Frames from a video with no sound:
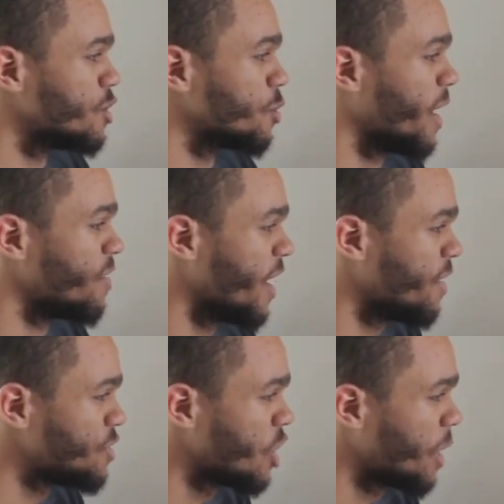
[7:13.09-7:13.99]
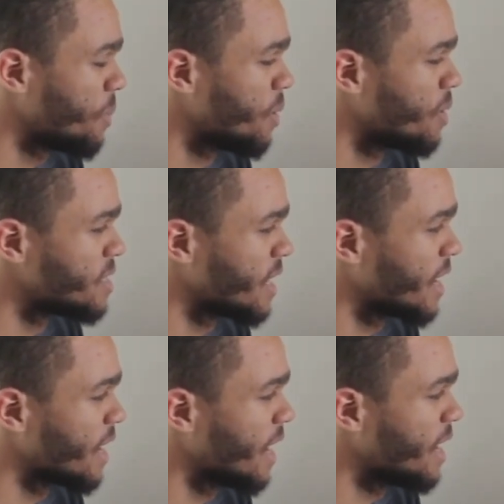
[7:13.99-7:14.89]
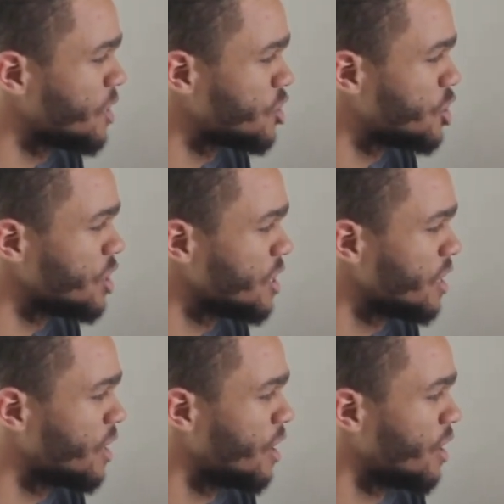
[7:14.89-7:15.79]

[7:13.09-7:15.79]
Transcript: So we have F sharp, second line G,